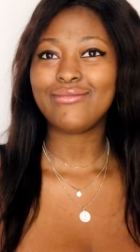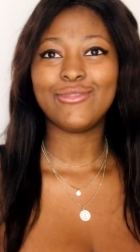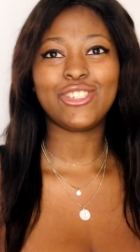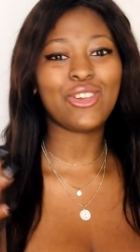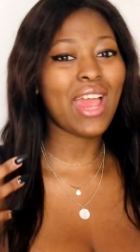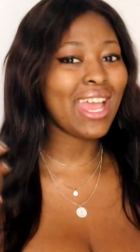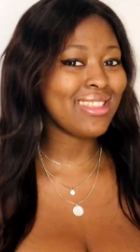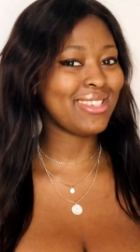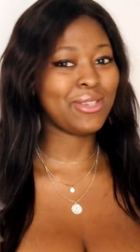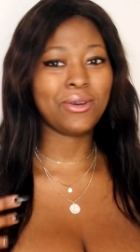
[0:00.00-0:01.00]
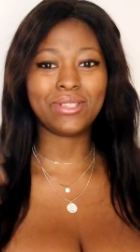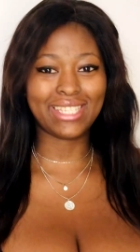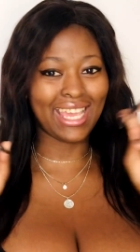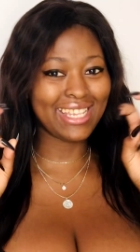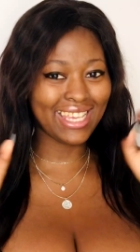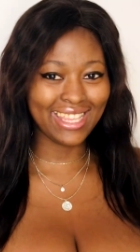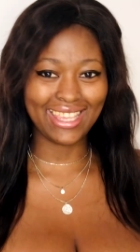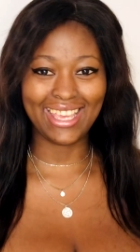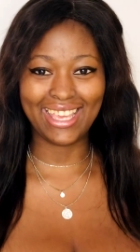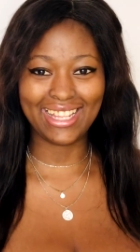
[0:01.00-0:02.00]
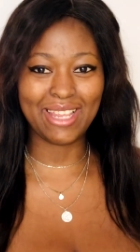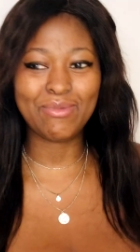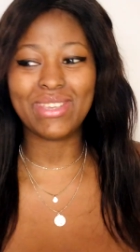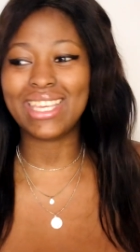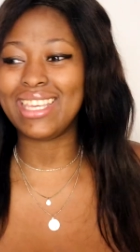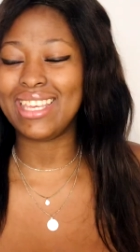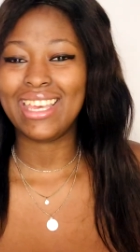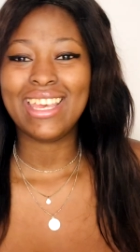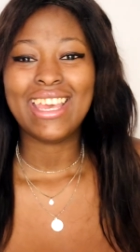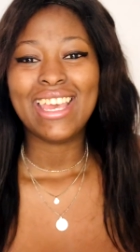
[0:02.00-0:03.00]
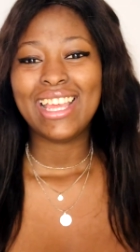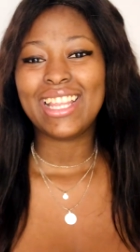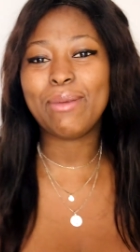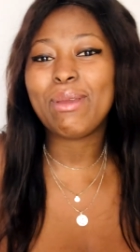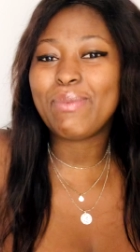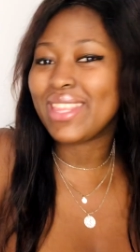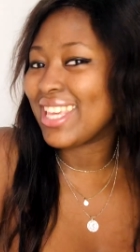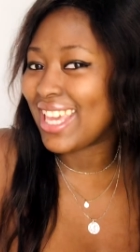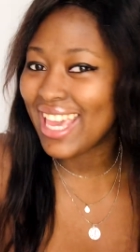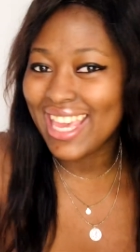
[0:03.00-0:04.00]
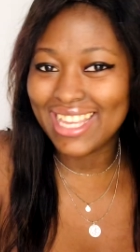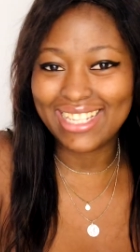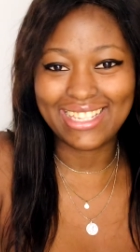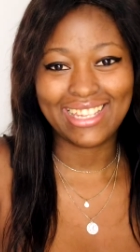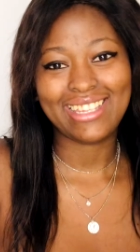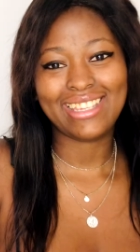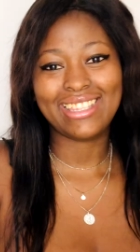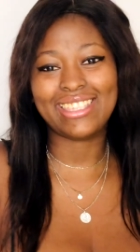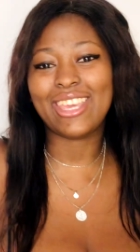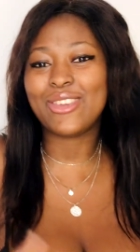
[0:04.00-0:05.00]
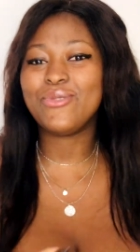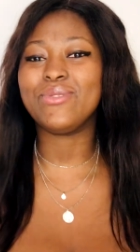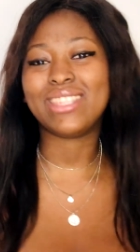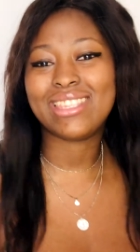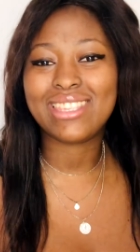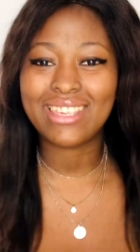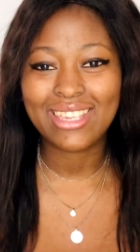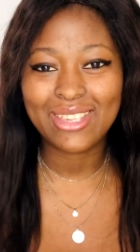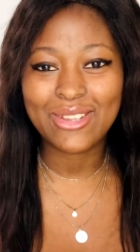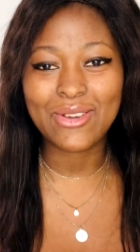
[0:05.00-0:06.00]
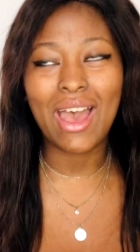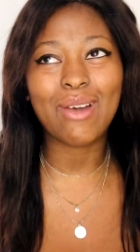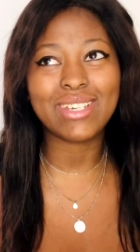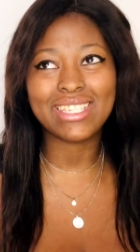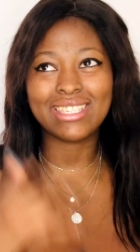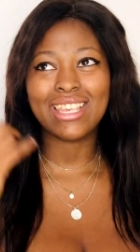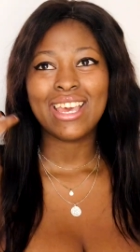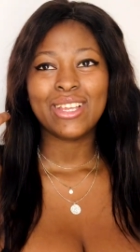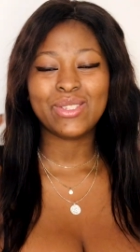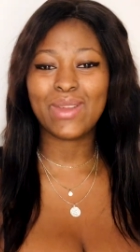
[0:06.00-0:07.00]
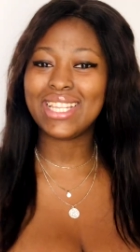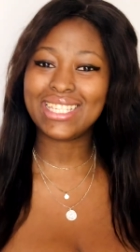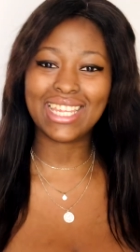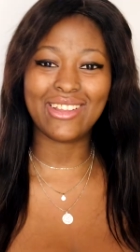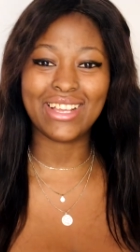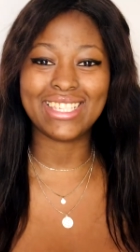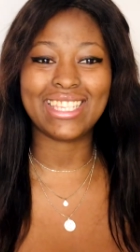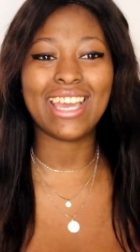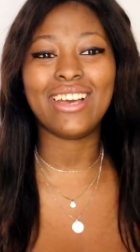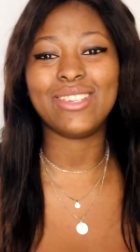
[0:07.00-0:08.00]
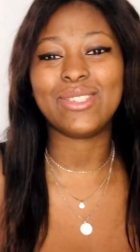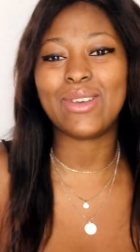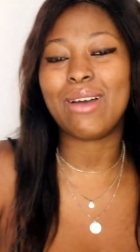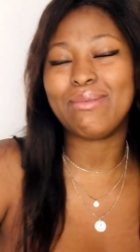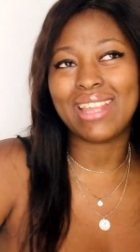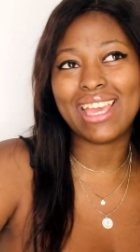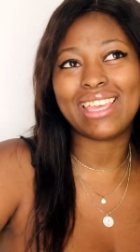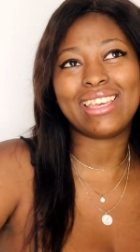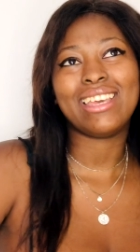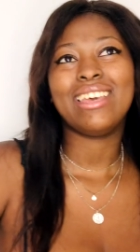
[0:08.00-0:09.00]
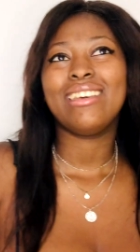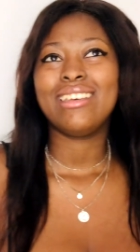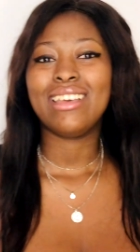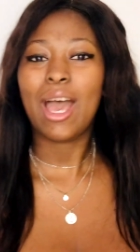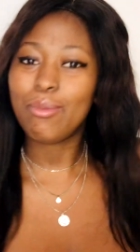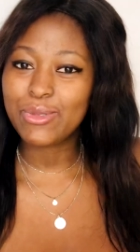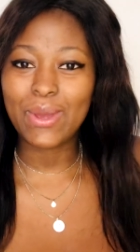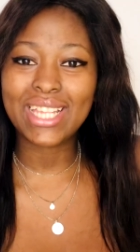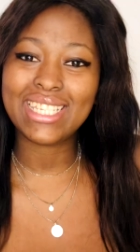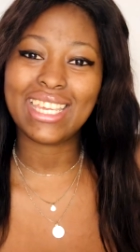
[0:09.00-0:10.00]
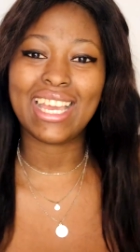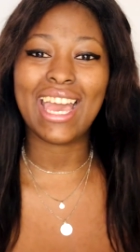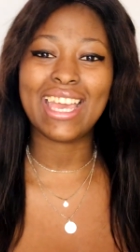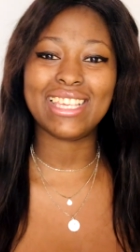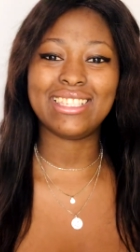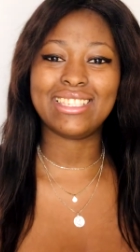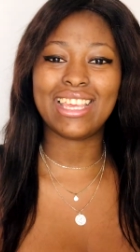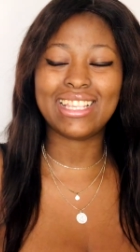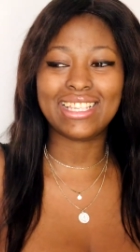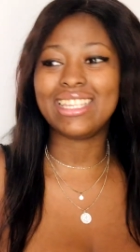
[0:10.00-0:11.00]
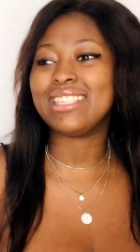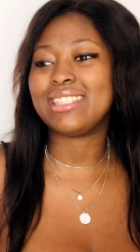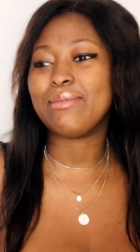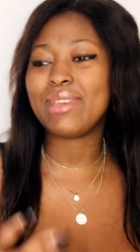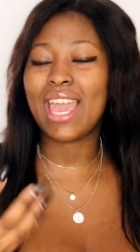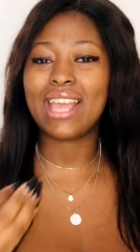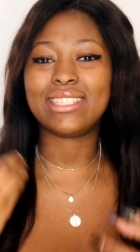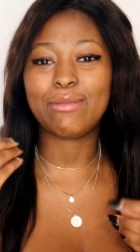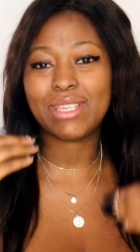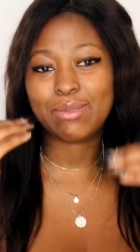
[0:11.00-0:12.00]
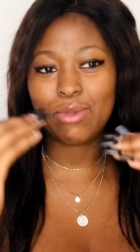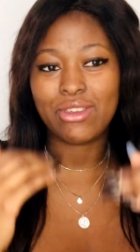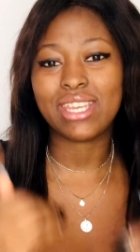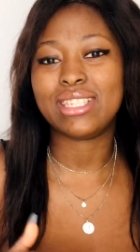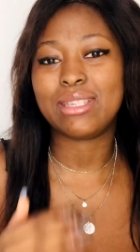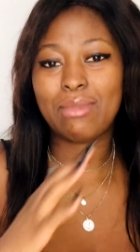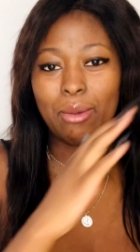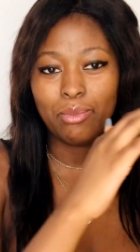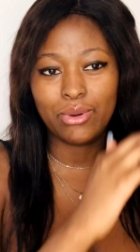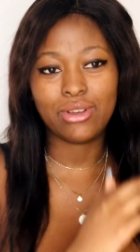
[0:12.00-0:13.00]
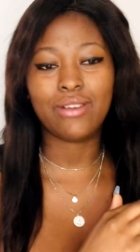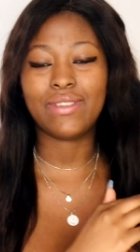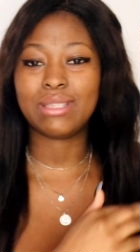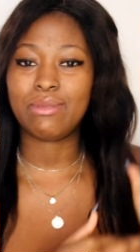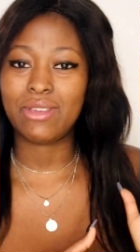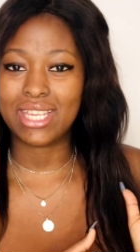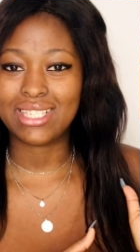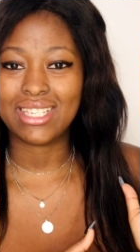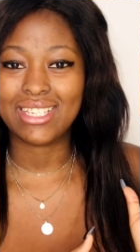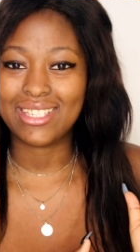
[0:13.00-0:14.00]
try this whole dating thing. Let me be the kid, the youth. I was 20 last year, so I'm like, I'm 20, guys. At least let me add some experience in my book of experiences,